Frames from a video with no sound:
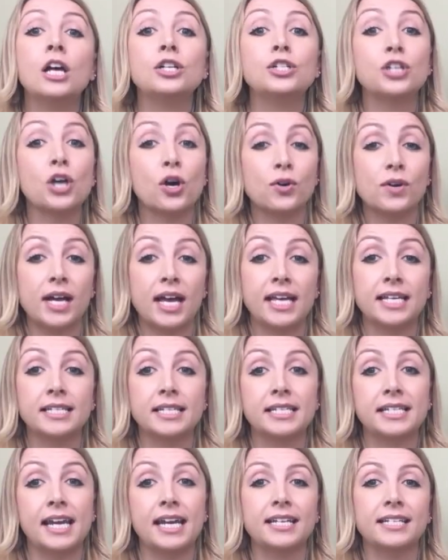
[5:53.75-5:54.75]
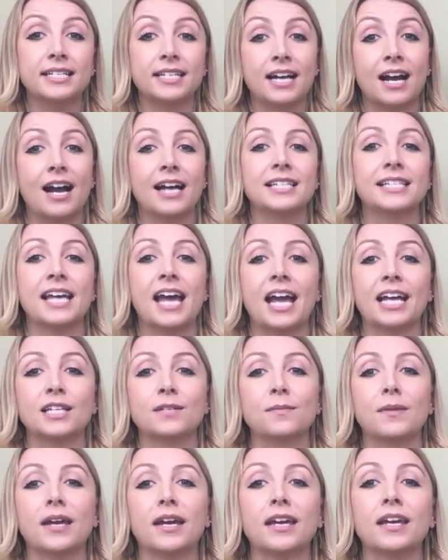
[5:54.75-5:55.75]
don't hesitate to contact
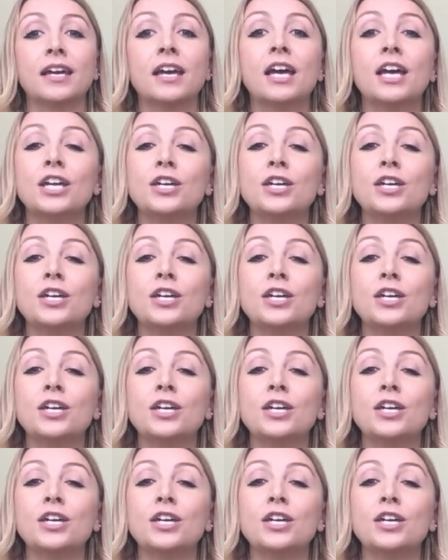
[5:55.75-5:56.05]
me.